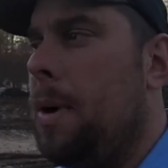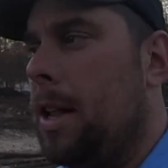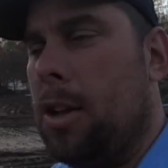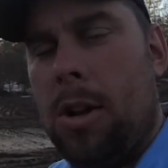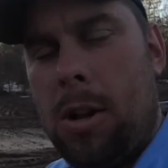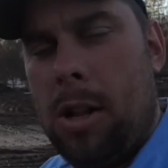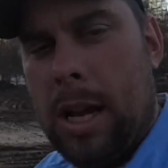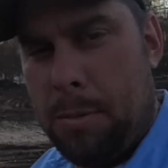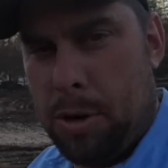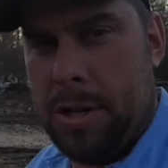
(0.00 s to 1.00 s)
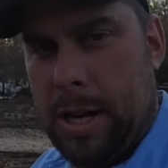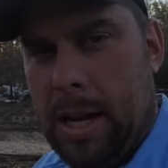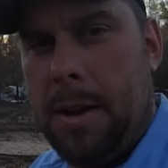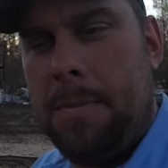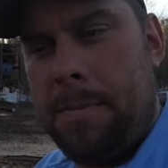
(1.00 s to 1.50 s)
My little
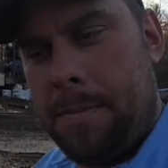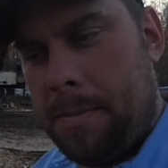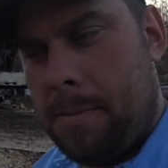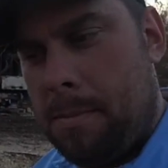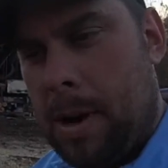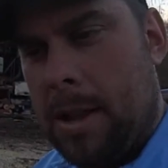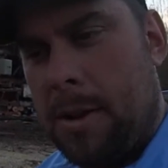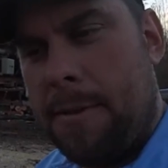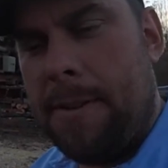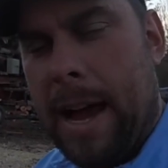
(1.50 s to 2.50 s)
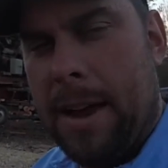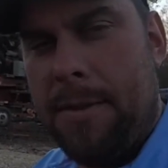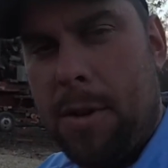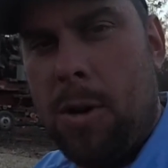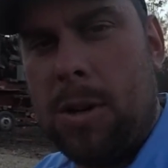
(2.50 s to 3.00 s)
Liberty, my little
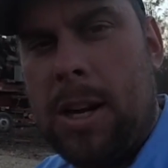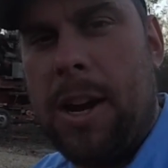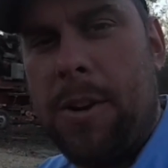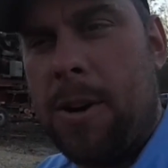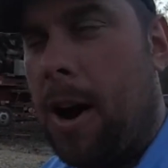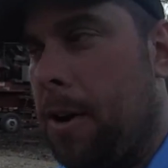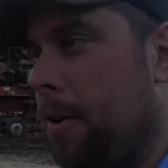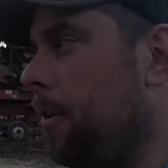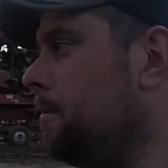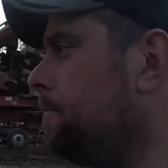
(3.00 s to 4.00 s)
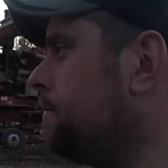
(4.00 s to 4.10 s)
5-year-old kindergartner,